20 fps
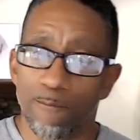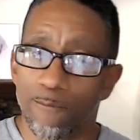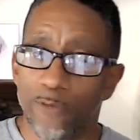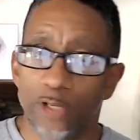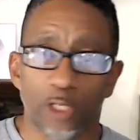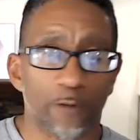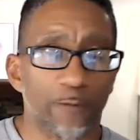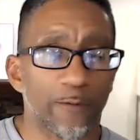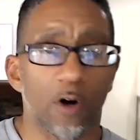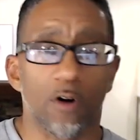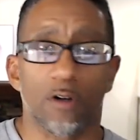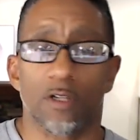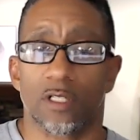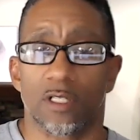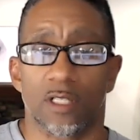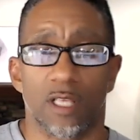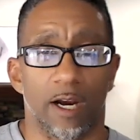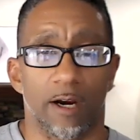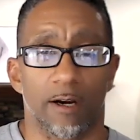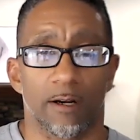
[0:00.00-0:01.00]
Just
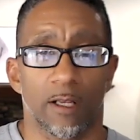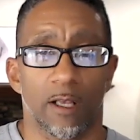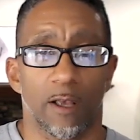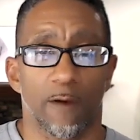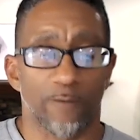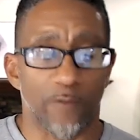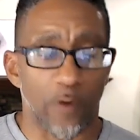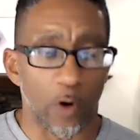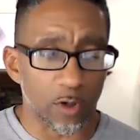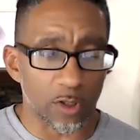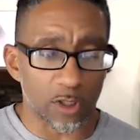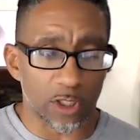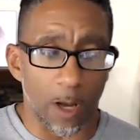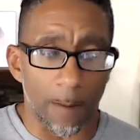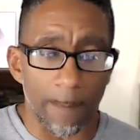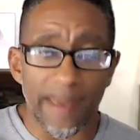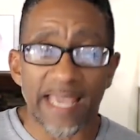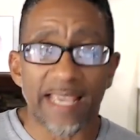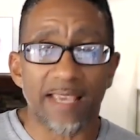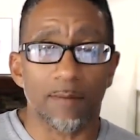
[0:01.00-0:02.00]
focus there. Focus
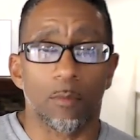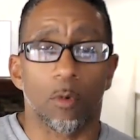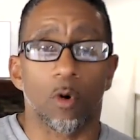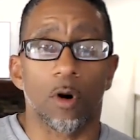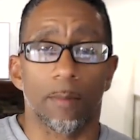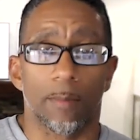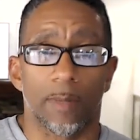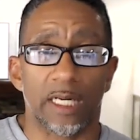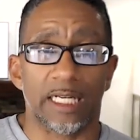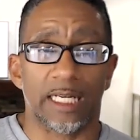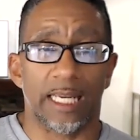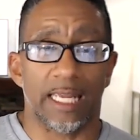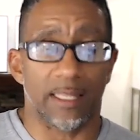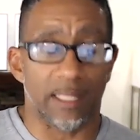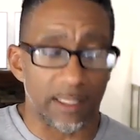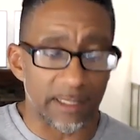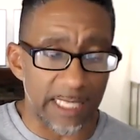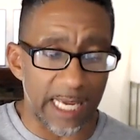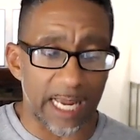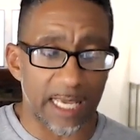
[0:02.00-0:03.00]
on making more money and
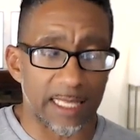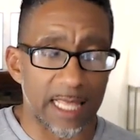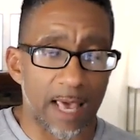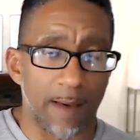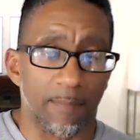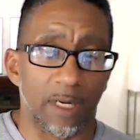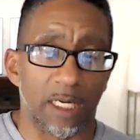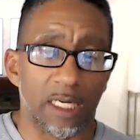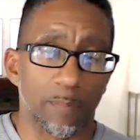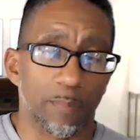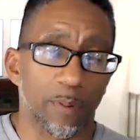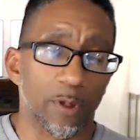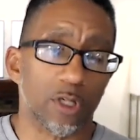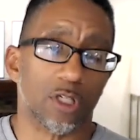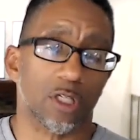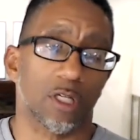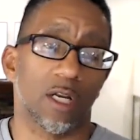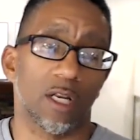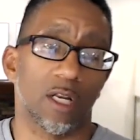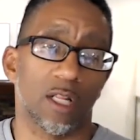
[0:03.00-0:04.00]
then taking that money,
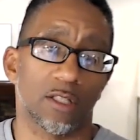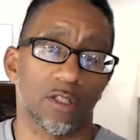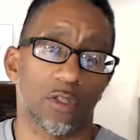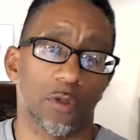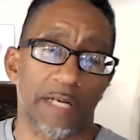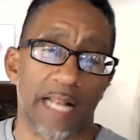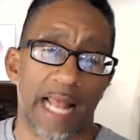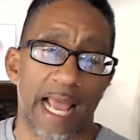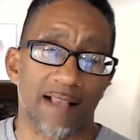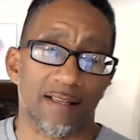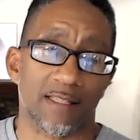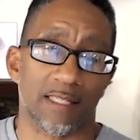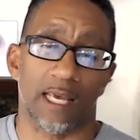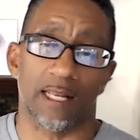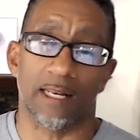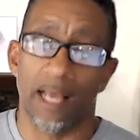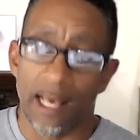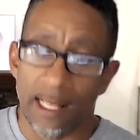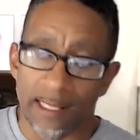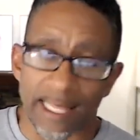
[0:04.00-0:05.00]
pushing it into an
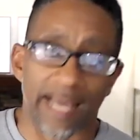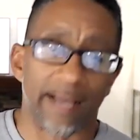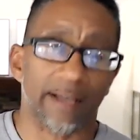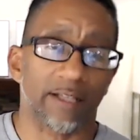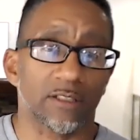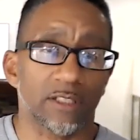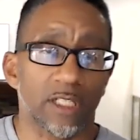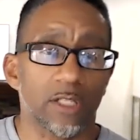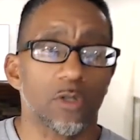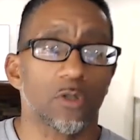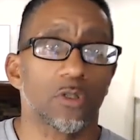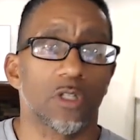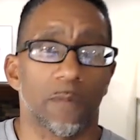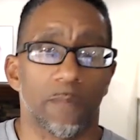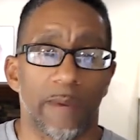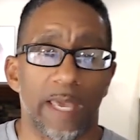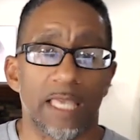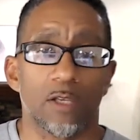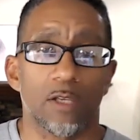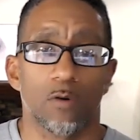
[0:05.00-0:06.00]
asset that continues to
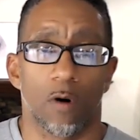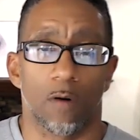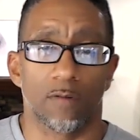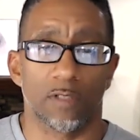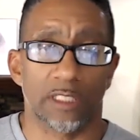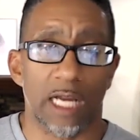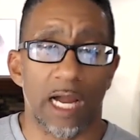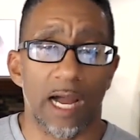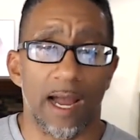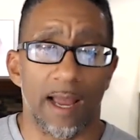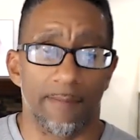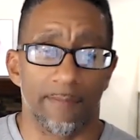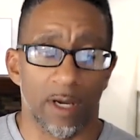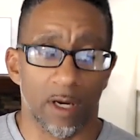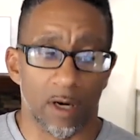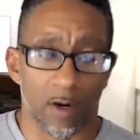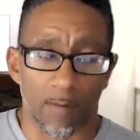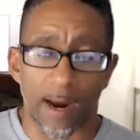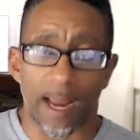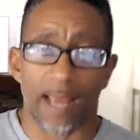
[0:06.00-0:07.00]
pay you over time,
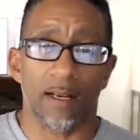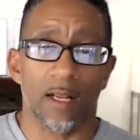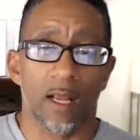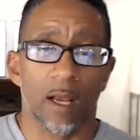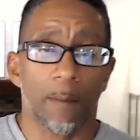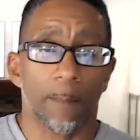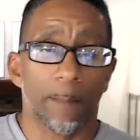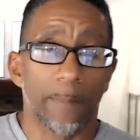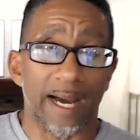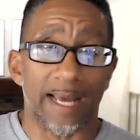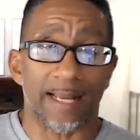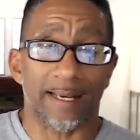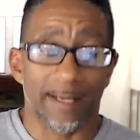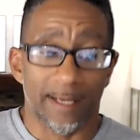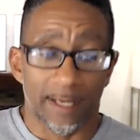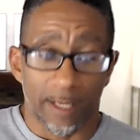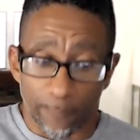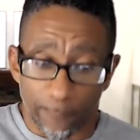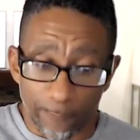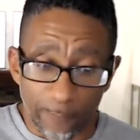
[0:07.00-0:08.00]
right? But
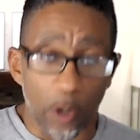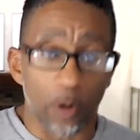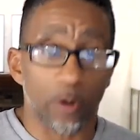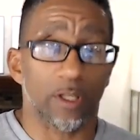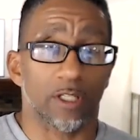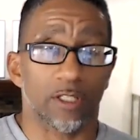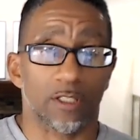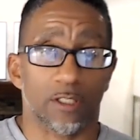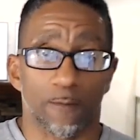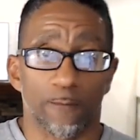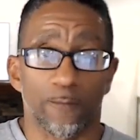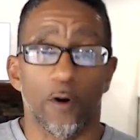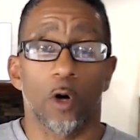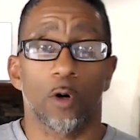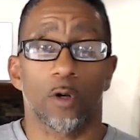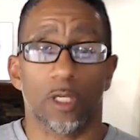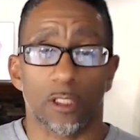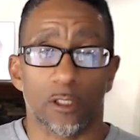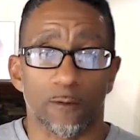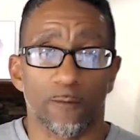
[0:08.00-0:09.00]
Focus,
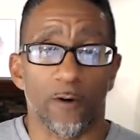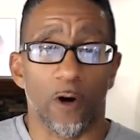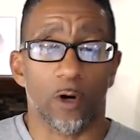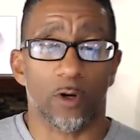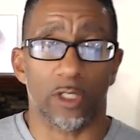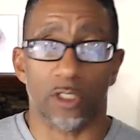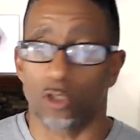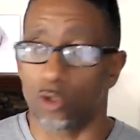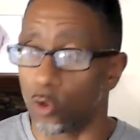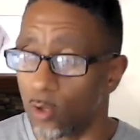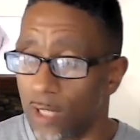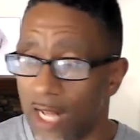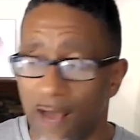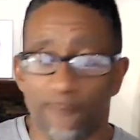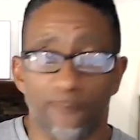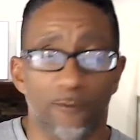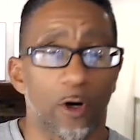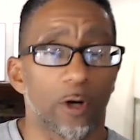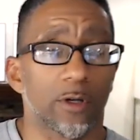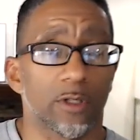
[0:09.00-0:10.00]
focus, focus. Do
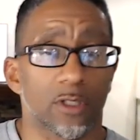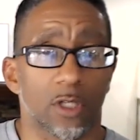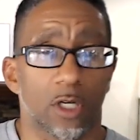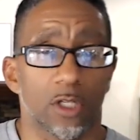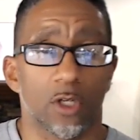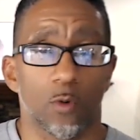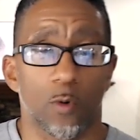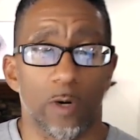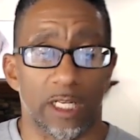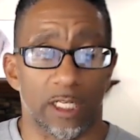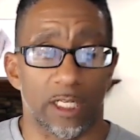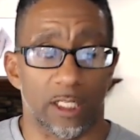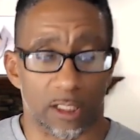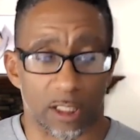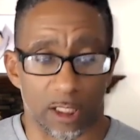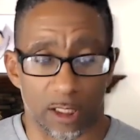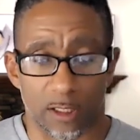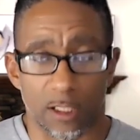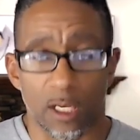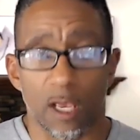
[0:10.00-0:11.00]
not focus on your
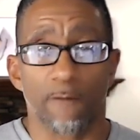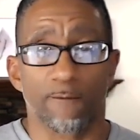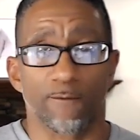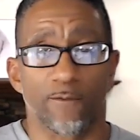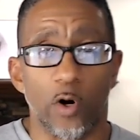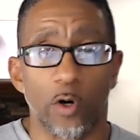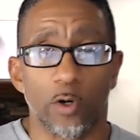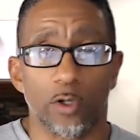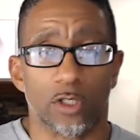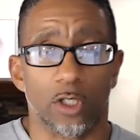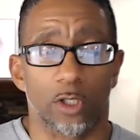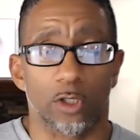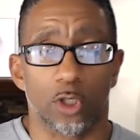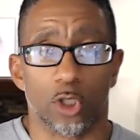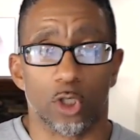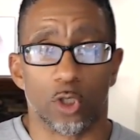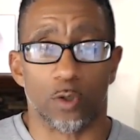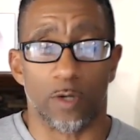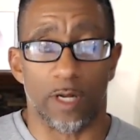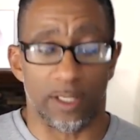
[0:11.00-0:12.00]
weaknesses. Focus on
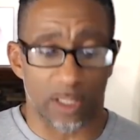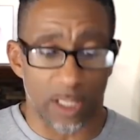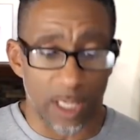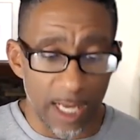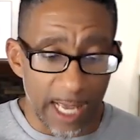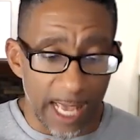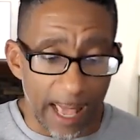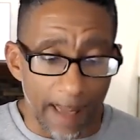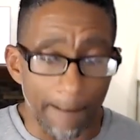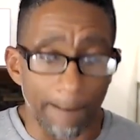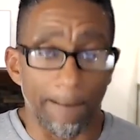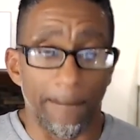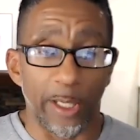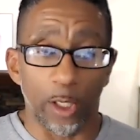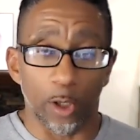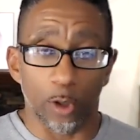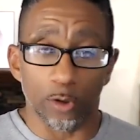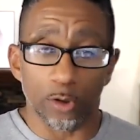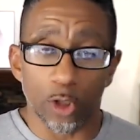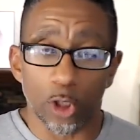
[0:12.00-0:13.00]
your strengths and
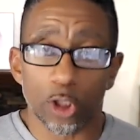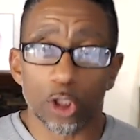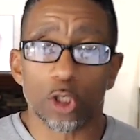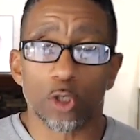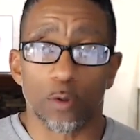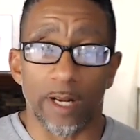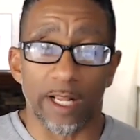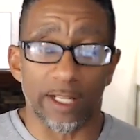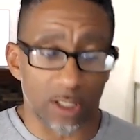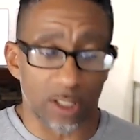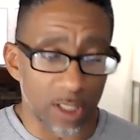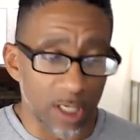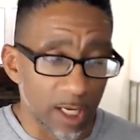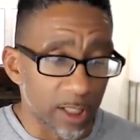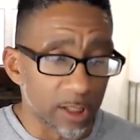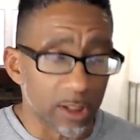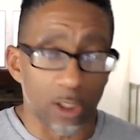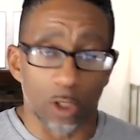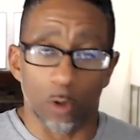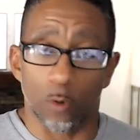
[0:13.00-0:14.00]
build your strengths
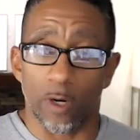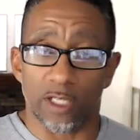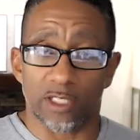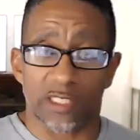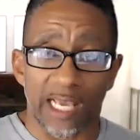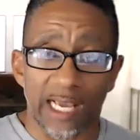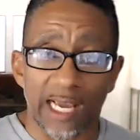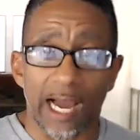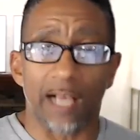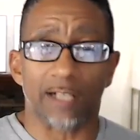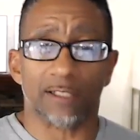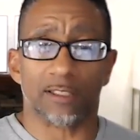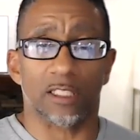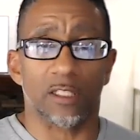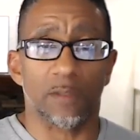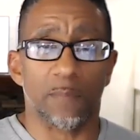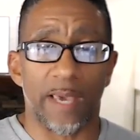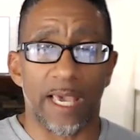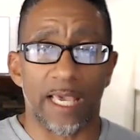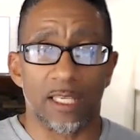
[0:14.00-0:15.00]
to where they
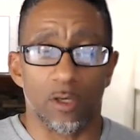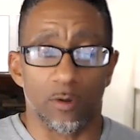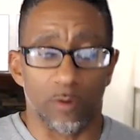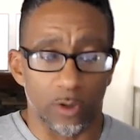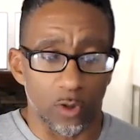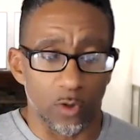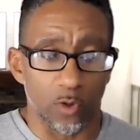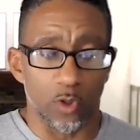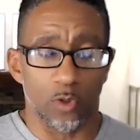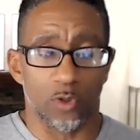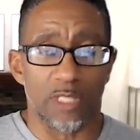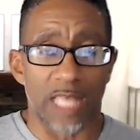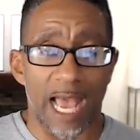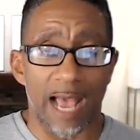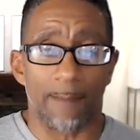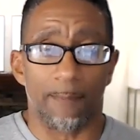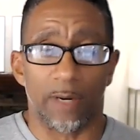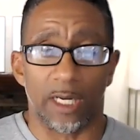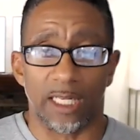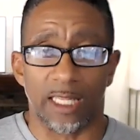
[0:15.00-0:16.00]
constantly pay you and you use
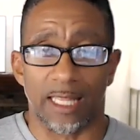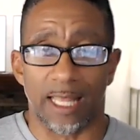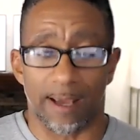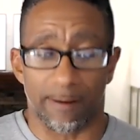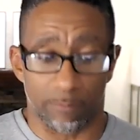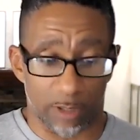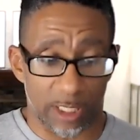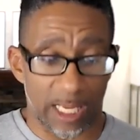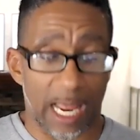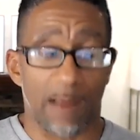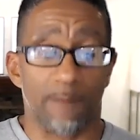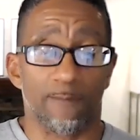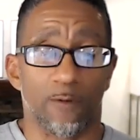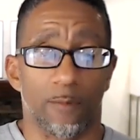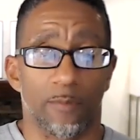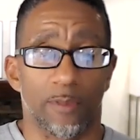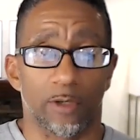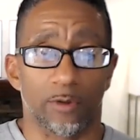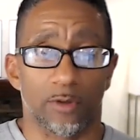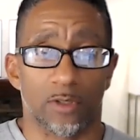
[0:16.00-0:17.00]
that money that came
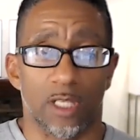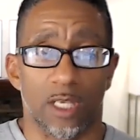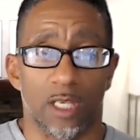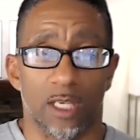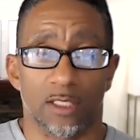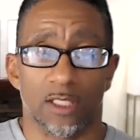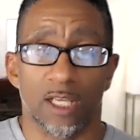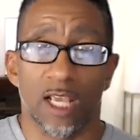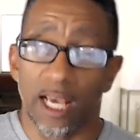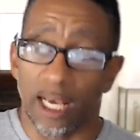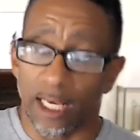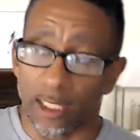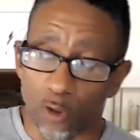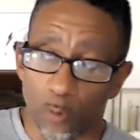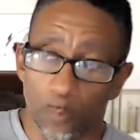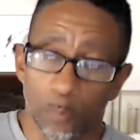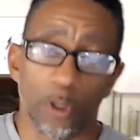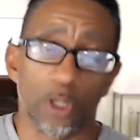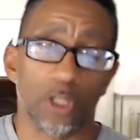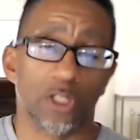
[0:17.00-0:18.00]
from those things and you
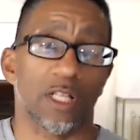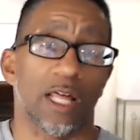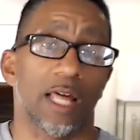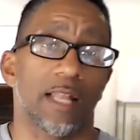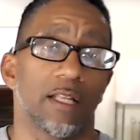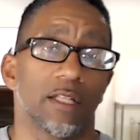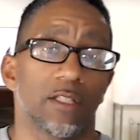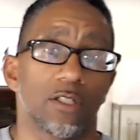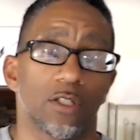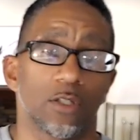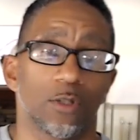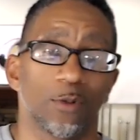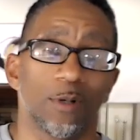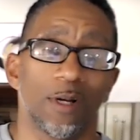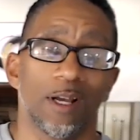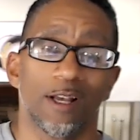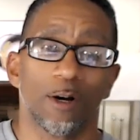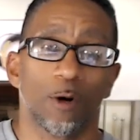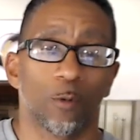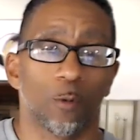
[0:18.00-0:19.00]
push that into
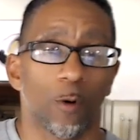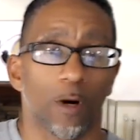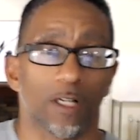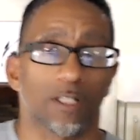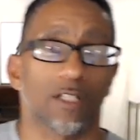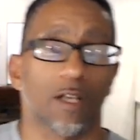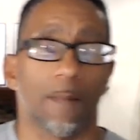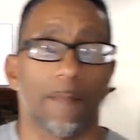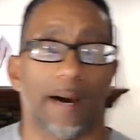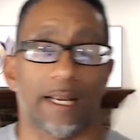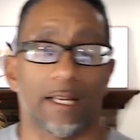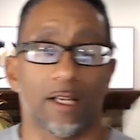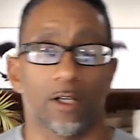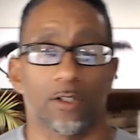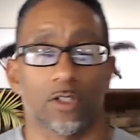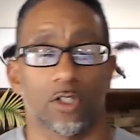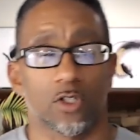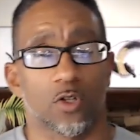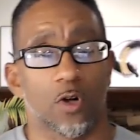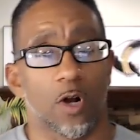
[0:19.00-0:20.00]
where somebody
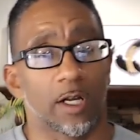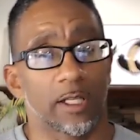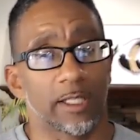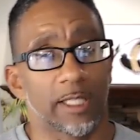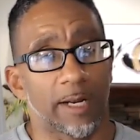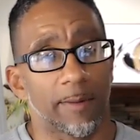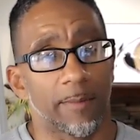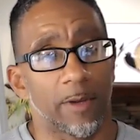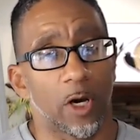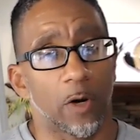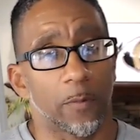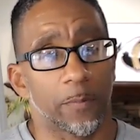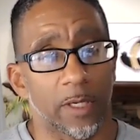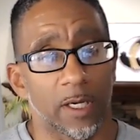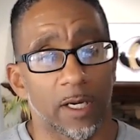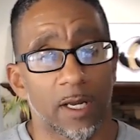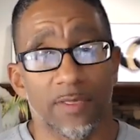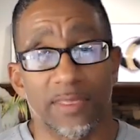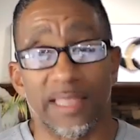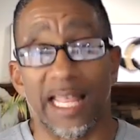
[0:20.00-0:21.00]
else is strong and let them help
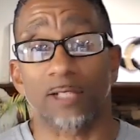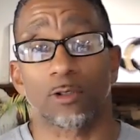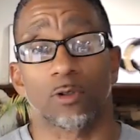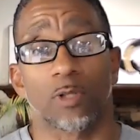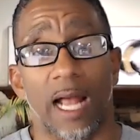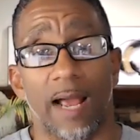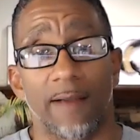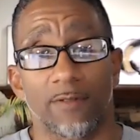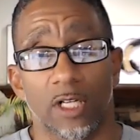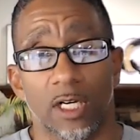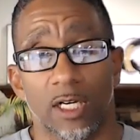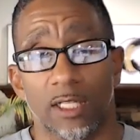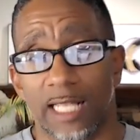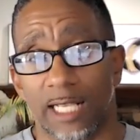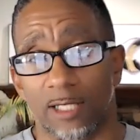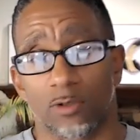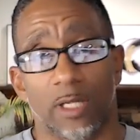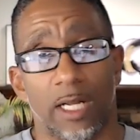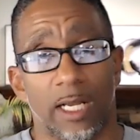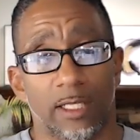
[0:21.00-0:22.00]
you. That's what I've done.
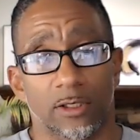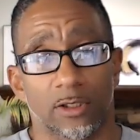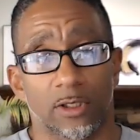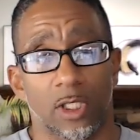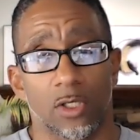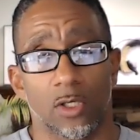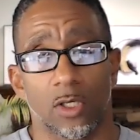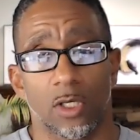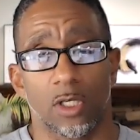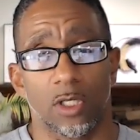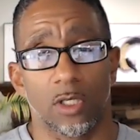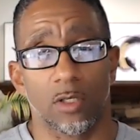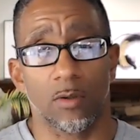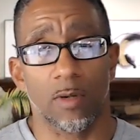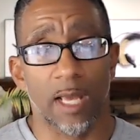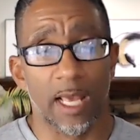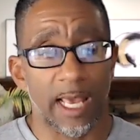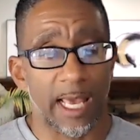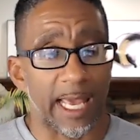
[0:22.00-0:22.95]
That's what I continue to do.